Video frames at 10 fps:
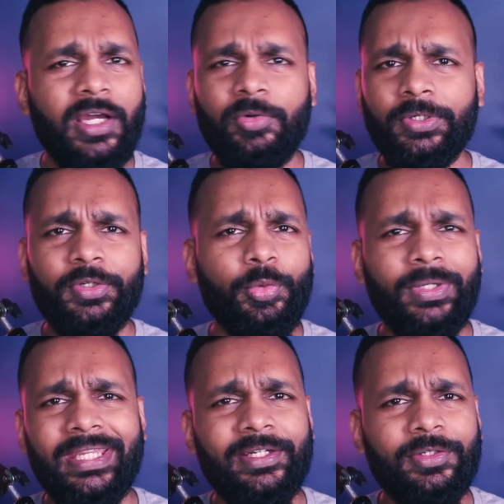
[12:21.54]
Thakur knew
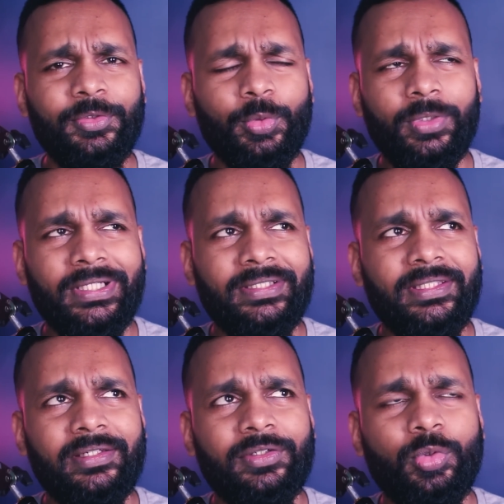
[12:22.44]
he didn't do it,
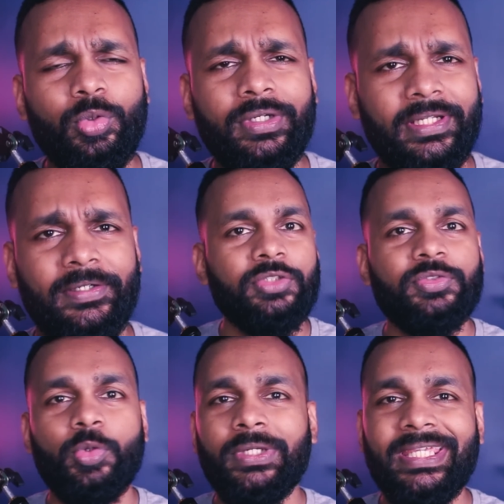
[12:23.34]
then who did?
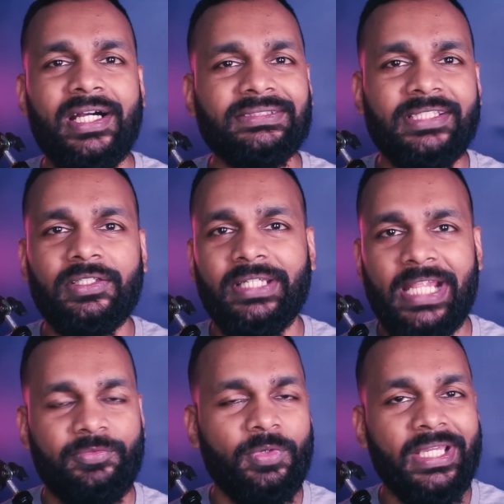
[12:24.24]
So he asked the
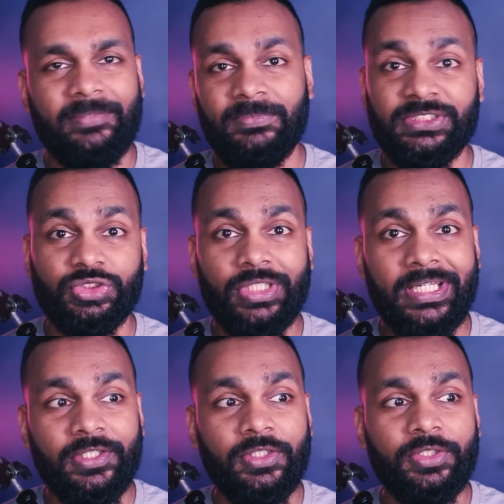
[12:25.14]
network
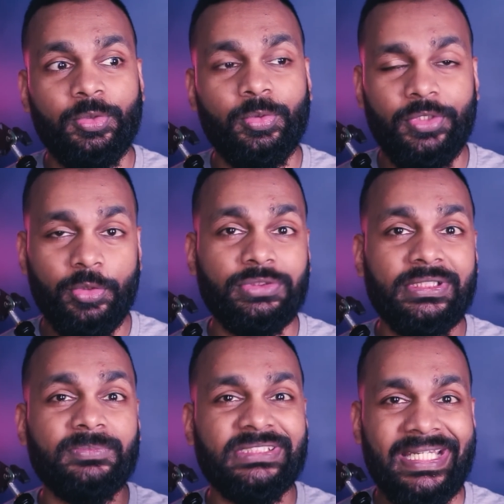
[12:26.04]
administrator to do
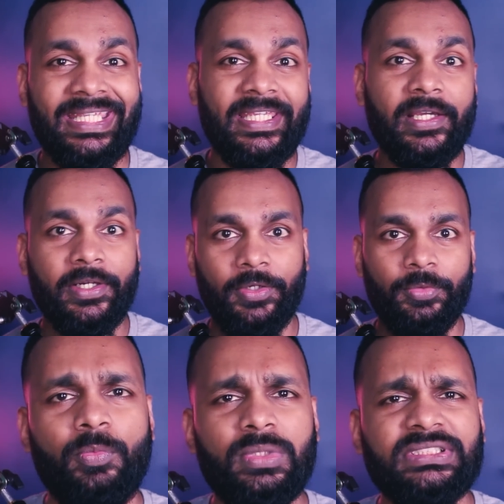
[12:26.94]
some sneaking
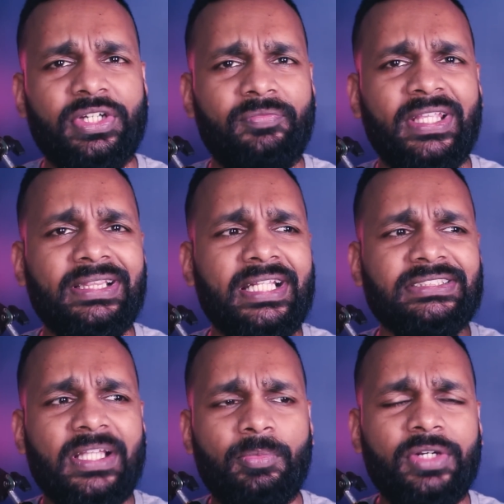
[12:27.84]
around, which revealed
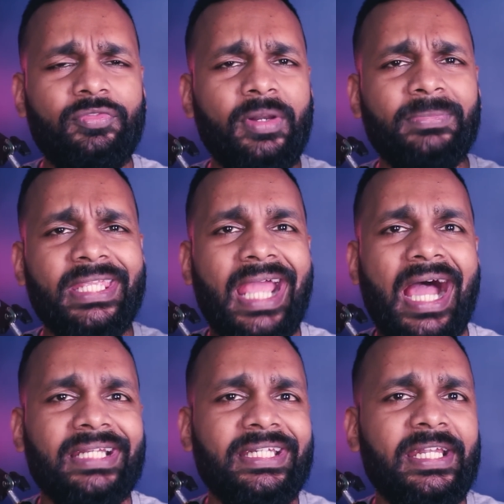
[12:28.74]
that someone from the
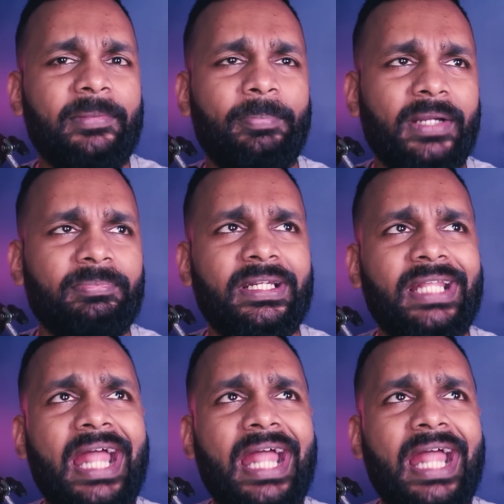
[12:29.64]
IT department